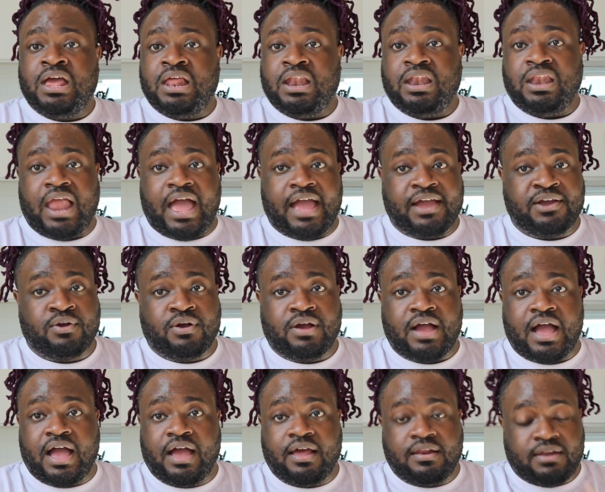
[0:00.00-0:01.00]
Like, girl,
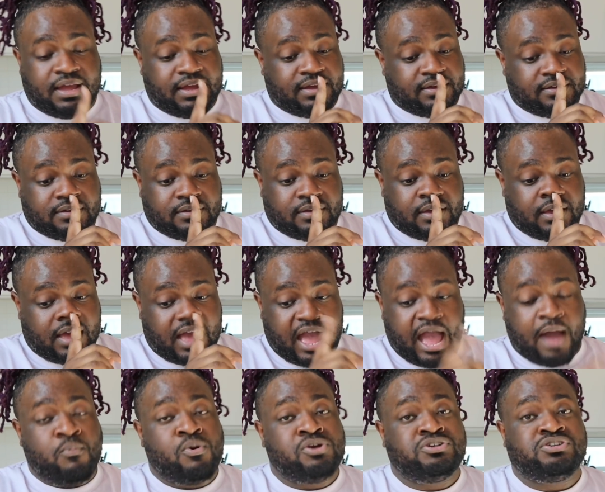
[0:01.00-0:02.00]

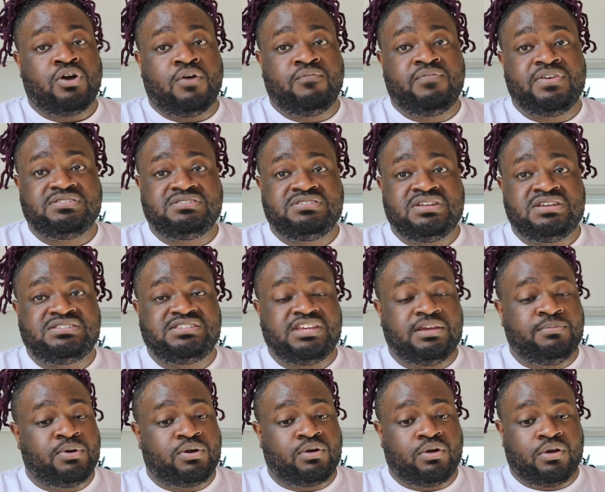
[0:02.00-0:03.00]
I want to go visit
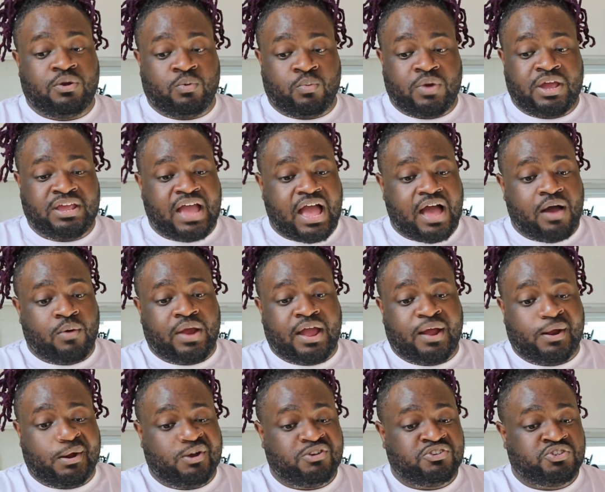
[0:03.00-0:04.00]
D.C., but girl, the way y'all were
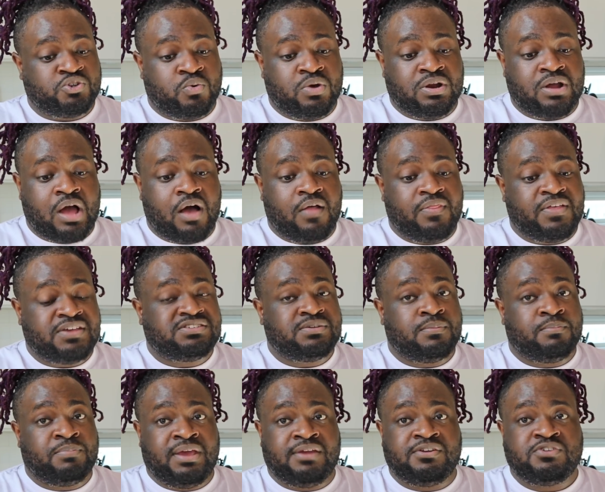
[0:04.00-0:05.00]
out here doing all this
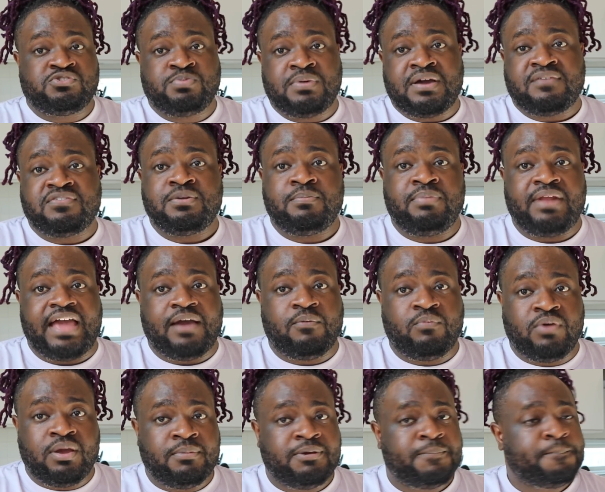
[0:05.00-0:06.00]
and being disrespectful to black
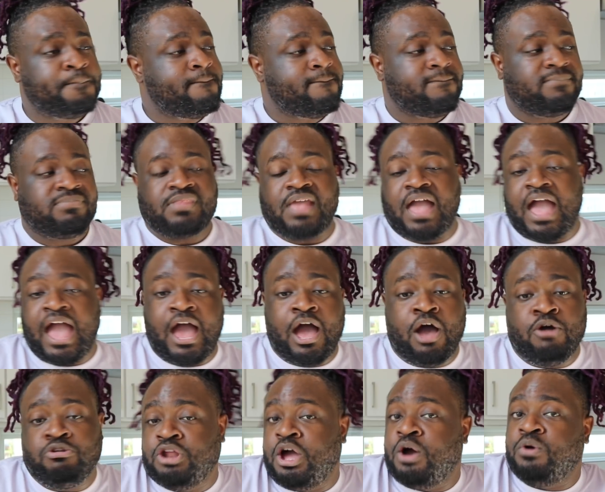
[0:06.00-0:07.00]
women,
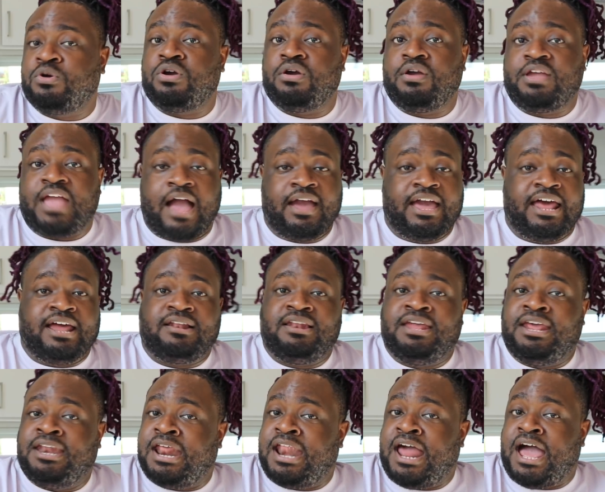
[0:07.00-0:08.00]
I don't know, girl. Y'all got to
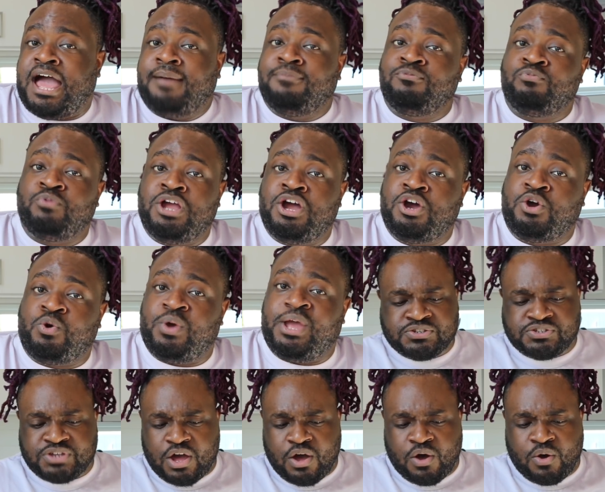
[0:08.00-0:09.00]
clean that out real quick.
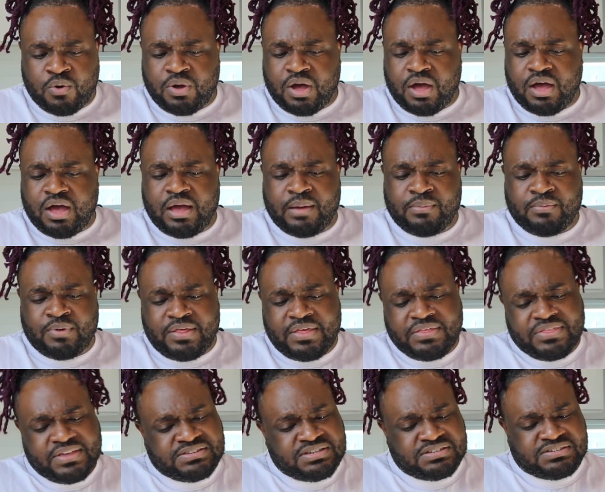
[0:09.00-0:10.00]
So,
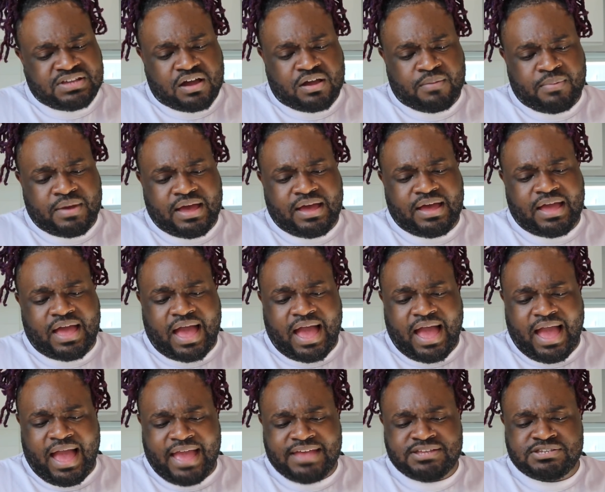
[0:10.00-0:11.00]
other things to talk about.
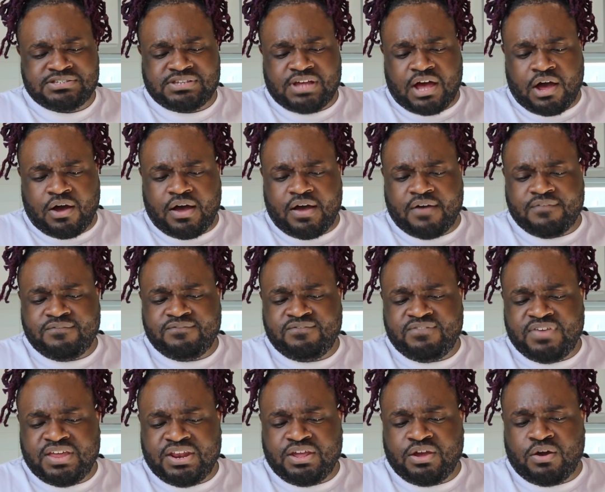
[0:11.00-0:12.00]
I saw a
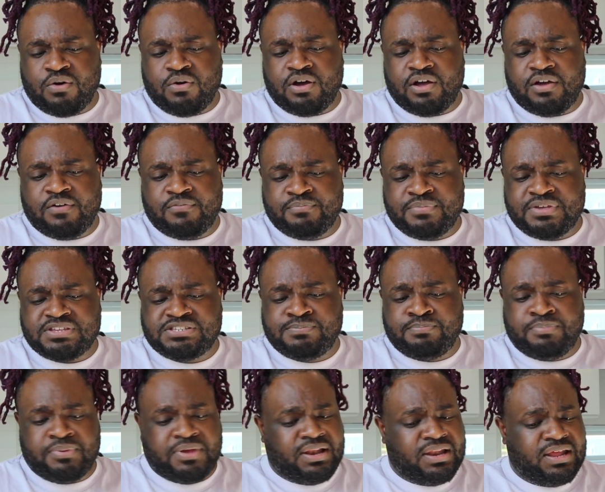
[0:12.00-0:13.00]
video of Miss
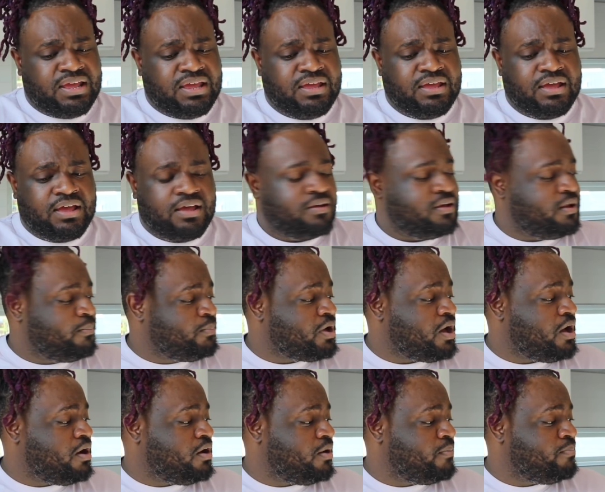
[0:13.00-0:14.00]
Billie. I'm
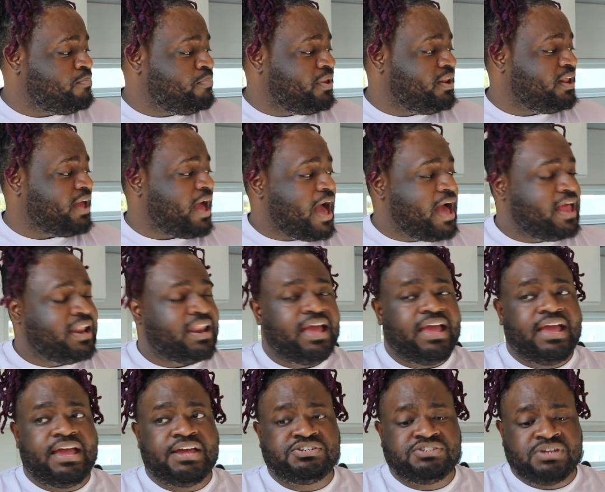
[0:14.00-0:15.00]
calling her Billie
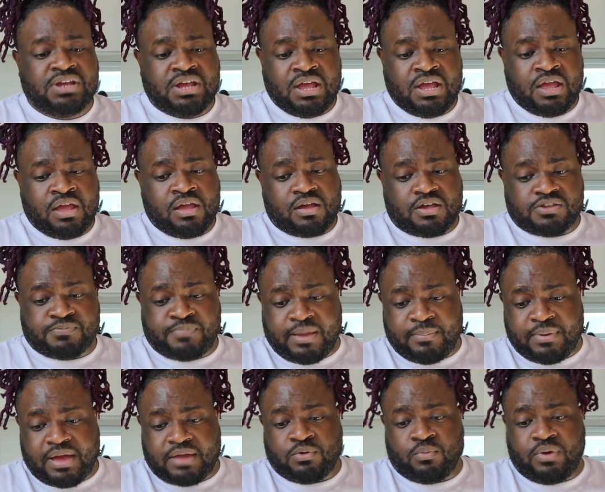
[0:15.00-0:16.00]
Eilish because,
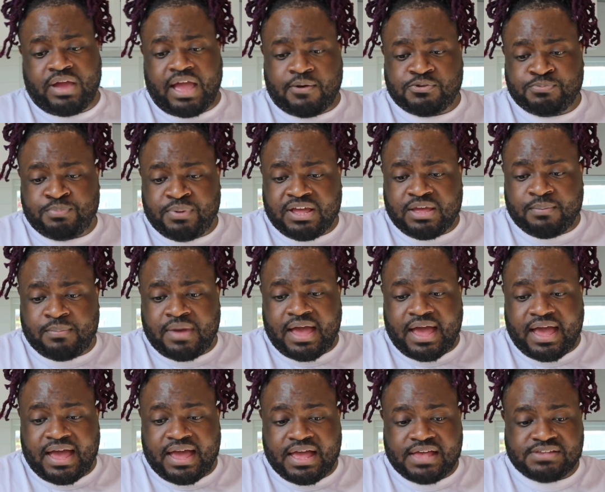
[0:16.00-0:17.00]
baby, the way I was blinking my
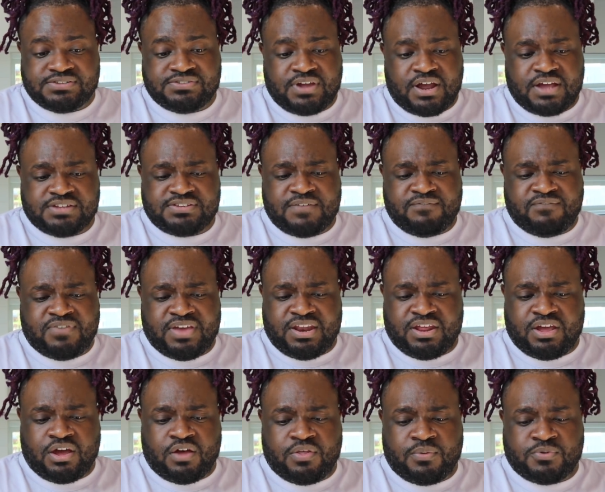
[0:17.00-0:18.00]
eyes, there's a
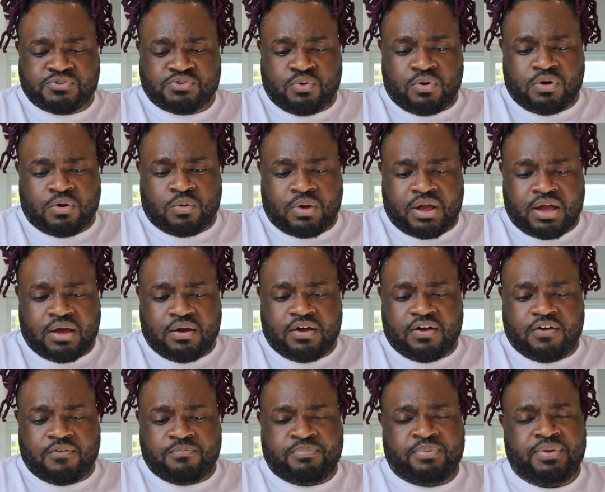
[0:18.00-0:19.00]
video that was going around
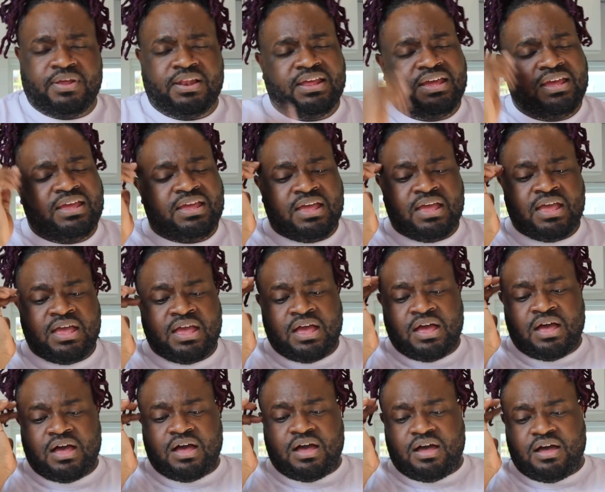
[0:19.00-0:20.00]
of Billie
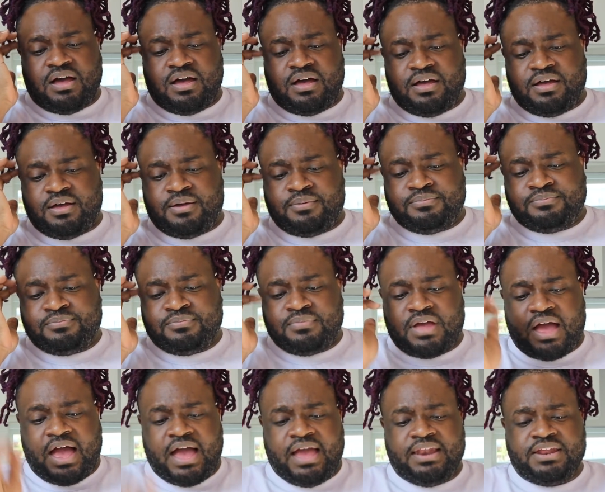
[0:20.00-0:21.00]

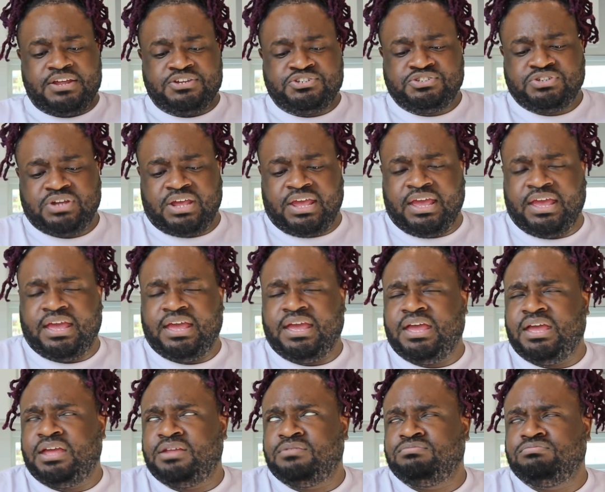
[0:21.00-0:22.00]
Eilish
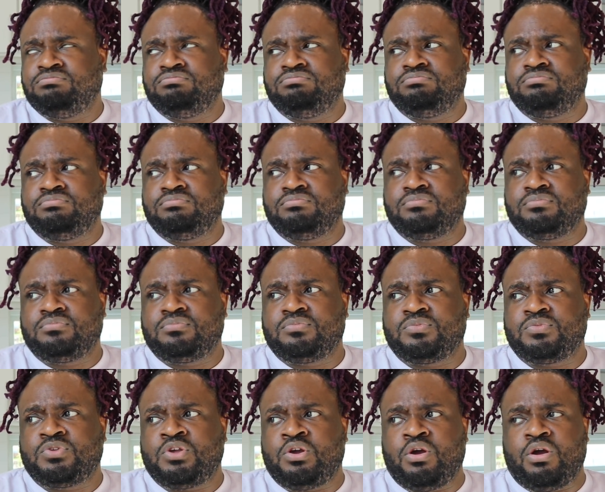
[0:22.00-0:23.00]
and,
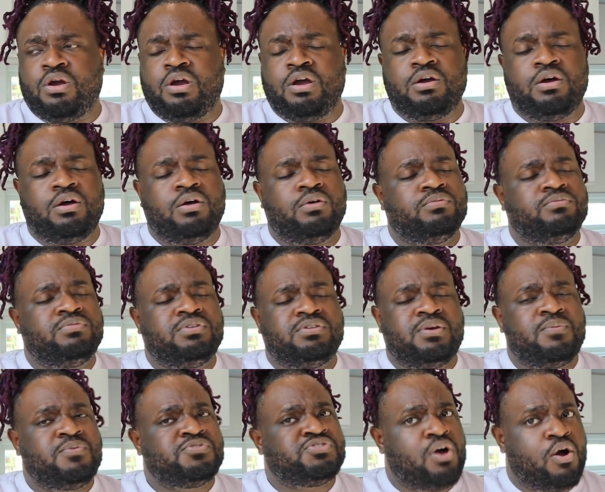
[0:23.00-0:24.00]
girl,
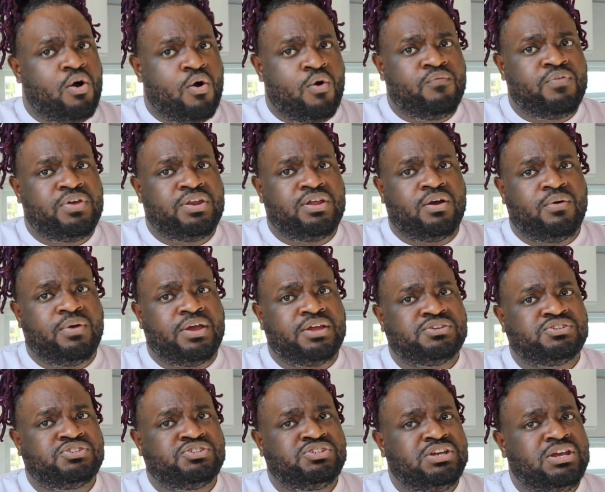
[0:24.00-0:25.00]
it was an old video
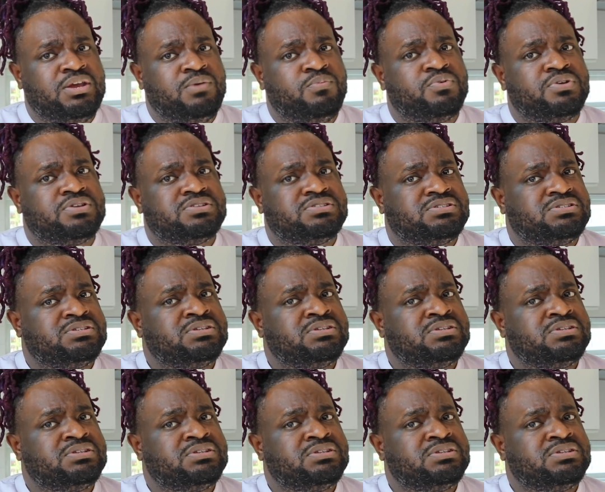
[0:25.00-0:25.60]
and she was